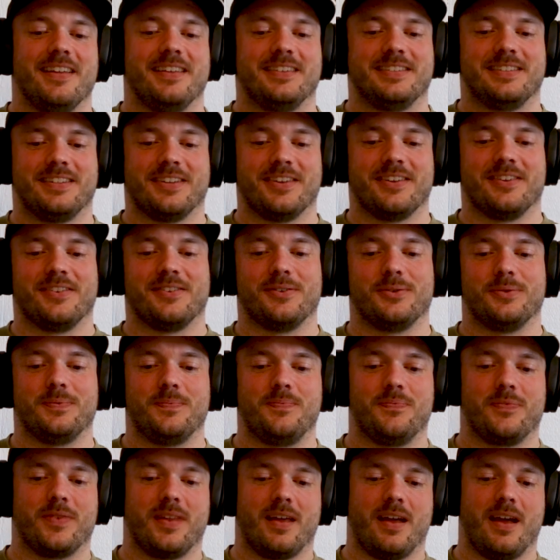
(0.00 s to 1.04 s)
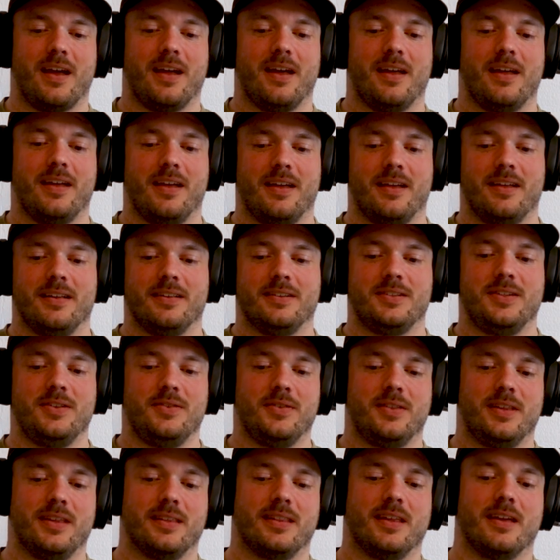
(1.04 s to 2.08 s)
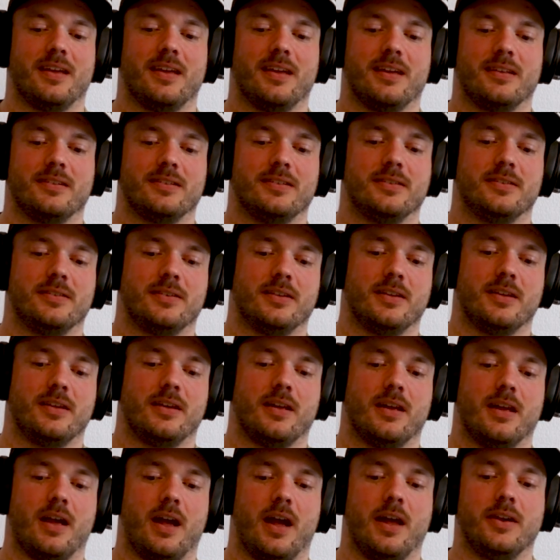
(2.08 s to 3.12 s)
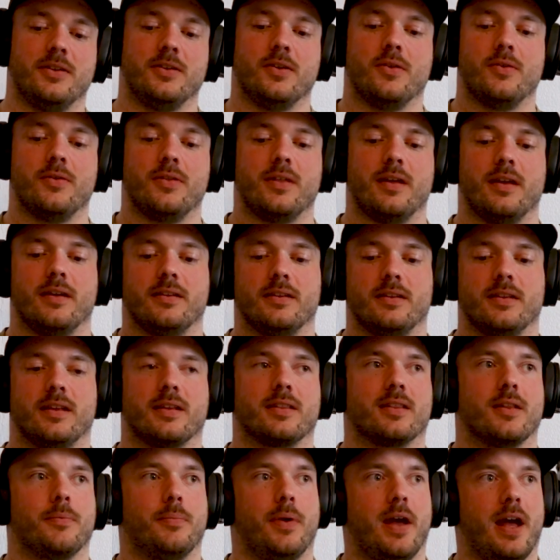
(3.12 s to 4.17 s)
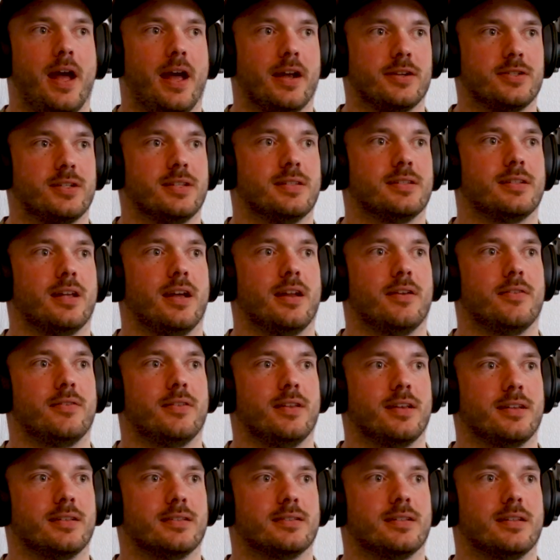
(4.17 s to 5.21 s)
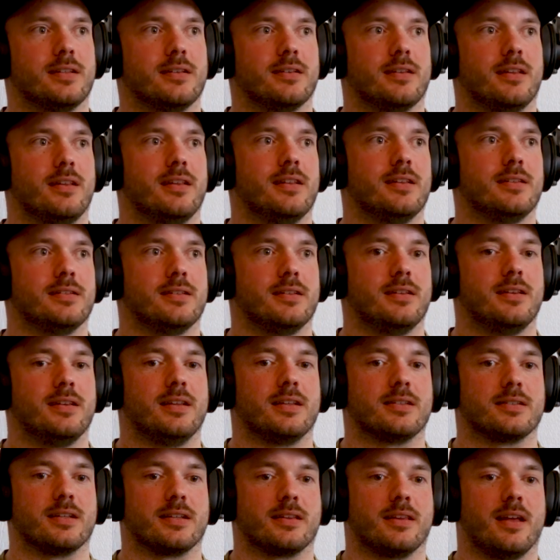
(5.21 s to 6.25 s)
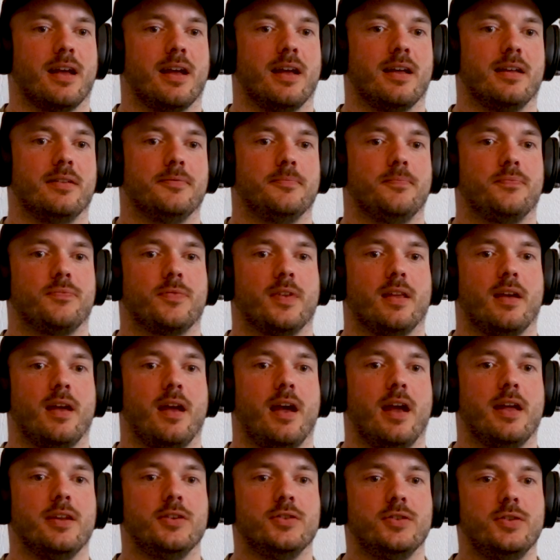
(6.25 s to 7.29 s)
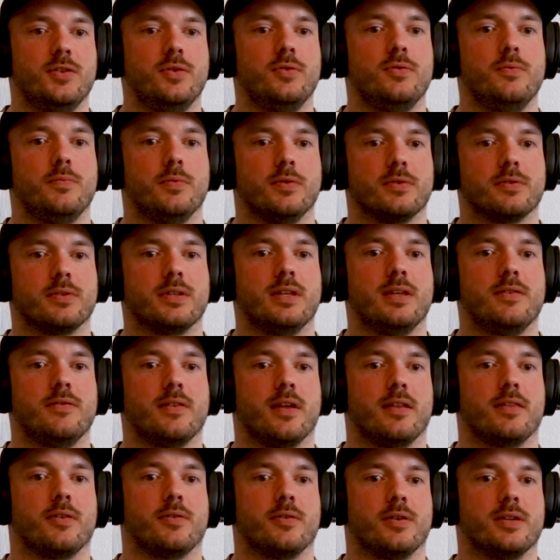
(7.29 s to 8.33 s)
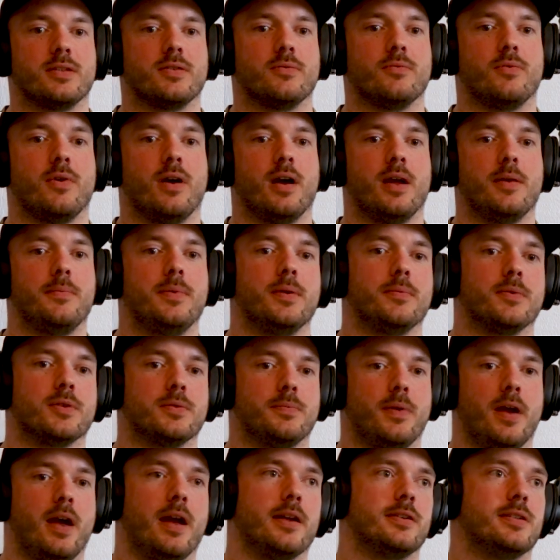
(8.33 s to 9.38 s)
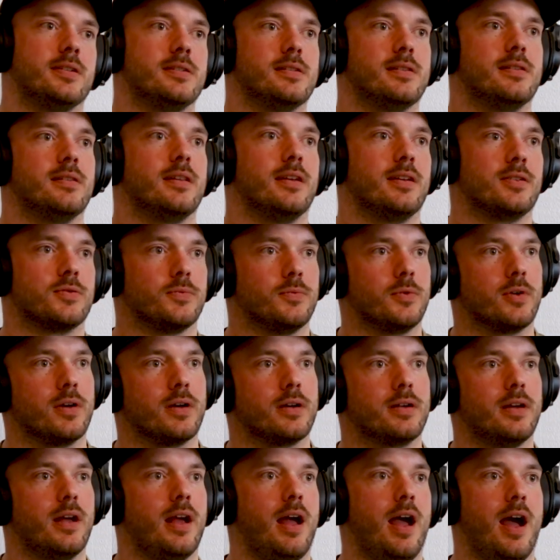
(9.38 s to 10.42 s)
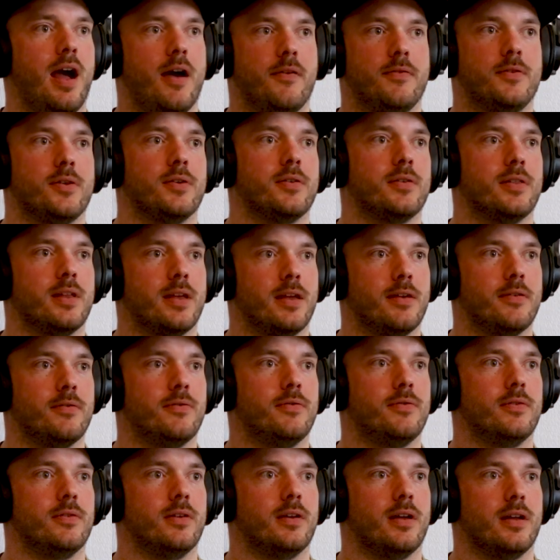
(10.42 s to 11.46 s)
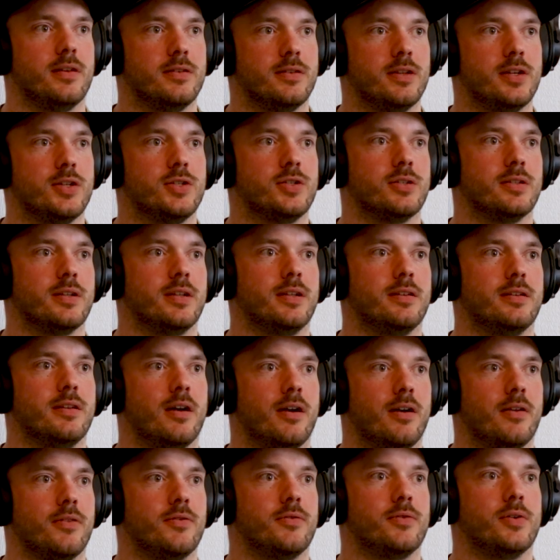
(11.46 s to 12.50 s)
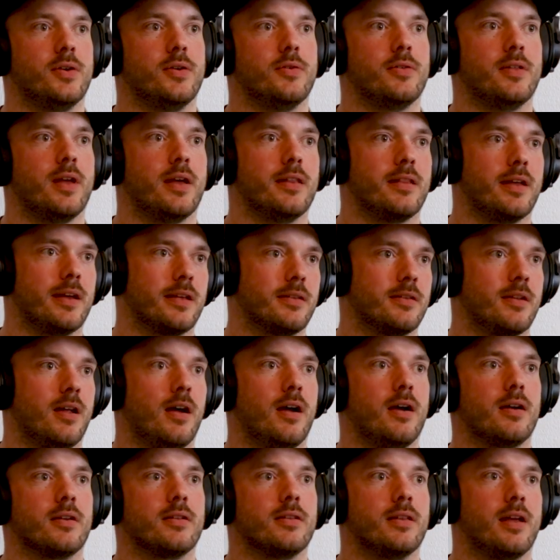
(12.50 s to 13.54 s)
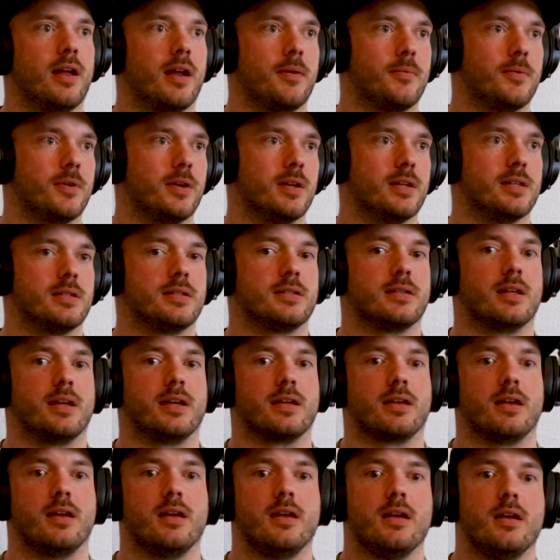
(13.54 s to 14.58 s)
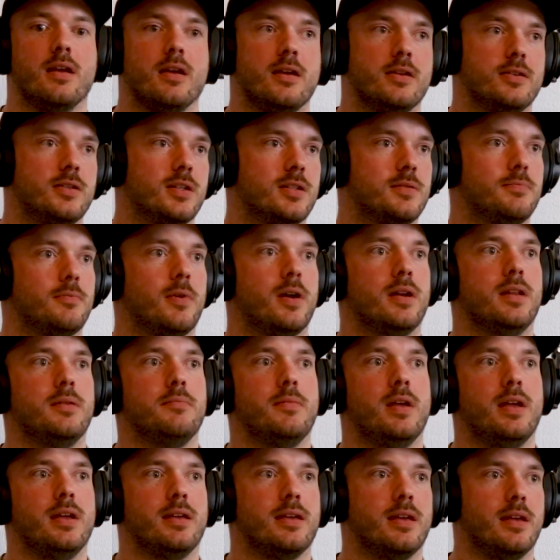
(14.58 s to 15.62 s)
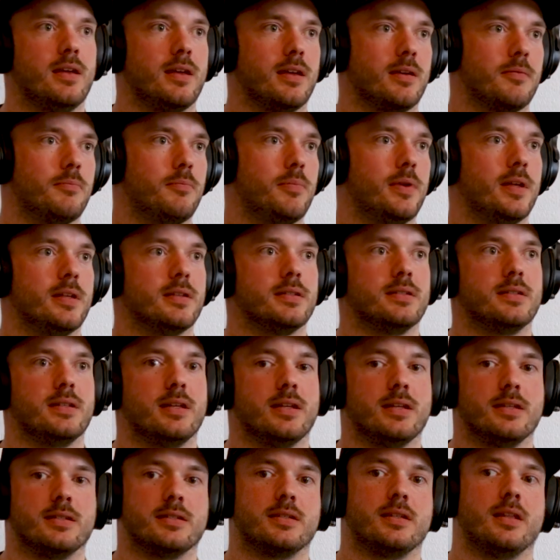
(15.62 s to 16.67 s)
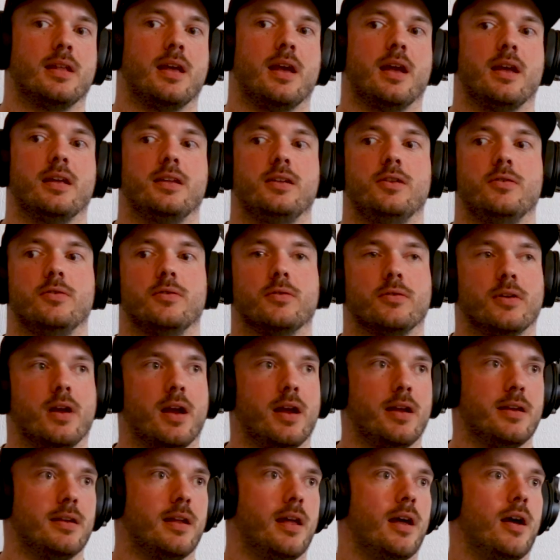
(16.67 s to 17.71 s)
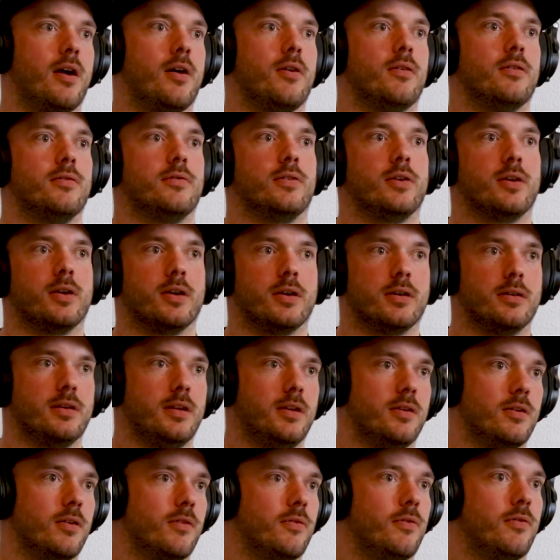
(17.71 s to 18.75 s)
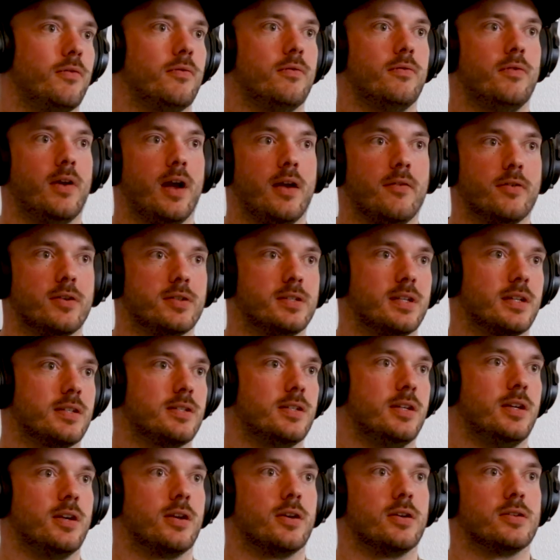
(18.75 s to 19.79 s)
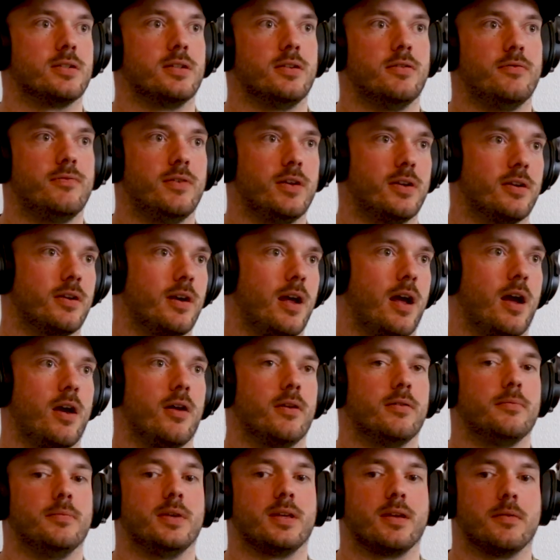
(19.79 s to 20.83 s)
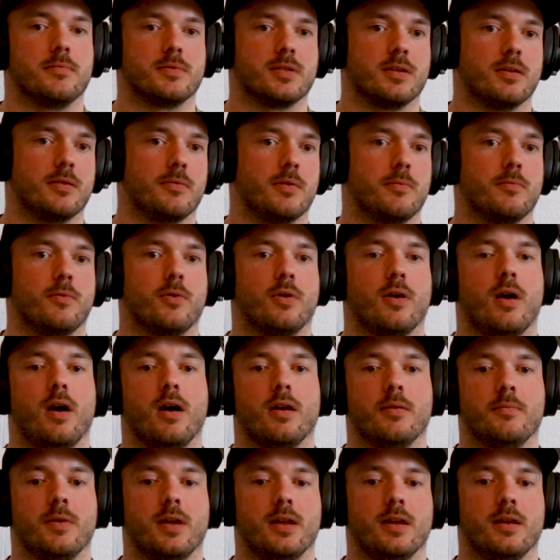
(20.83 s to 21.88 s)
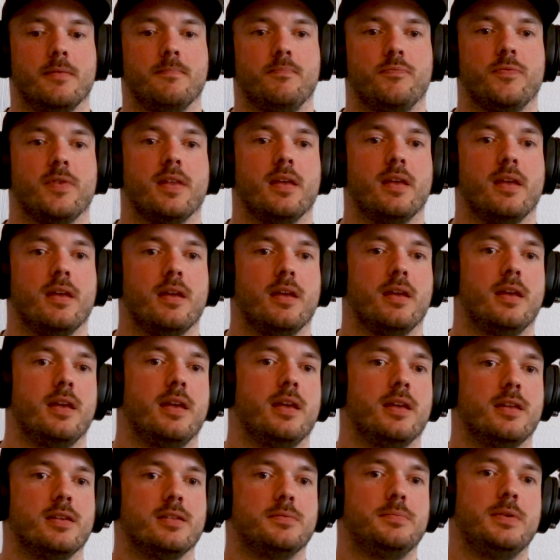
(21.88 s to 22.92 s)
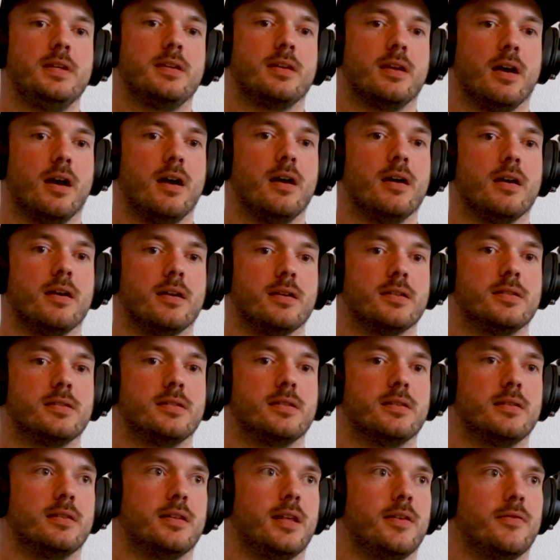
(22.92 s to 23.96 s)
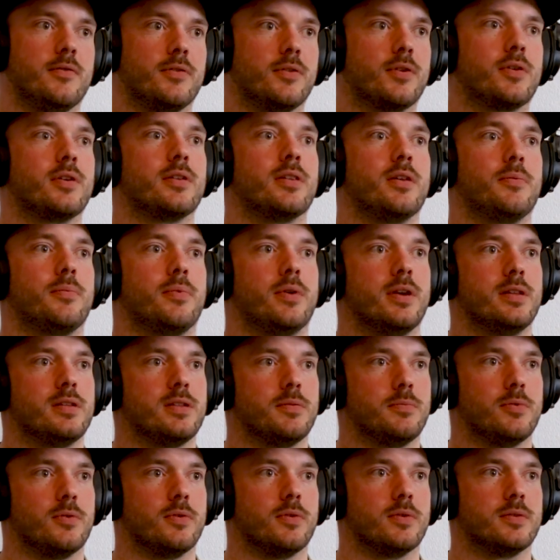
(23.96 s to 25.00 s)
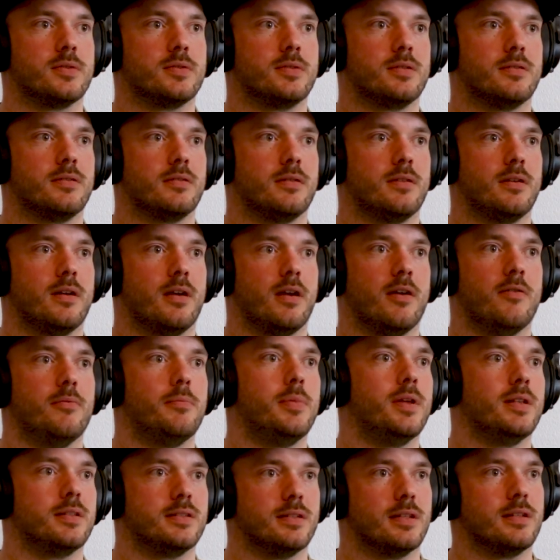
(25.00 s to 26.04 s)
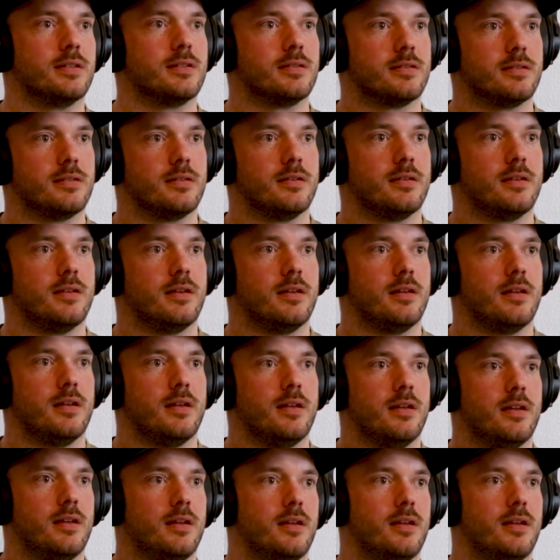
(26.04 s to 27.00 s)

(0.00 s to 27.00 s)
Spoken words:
So do you think that, I know that like the passion side of things and things like that, I do believe that the reason why people's passions and things work after they've initially gone through that like non-glamorous, like just money-making business that you grind out for, 5 or 6 years and figure out it becomes a little bit more automated, is because they've learned the principles of business. Mm-hmm.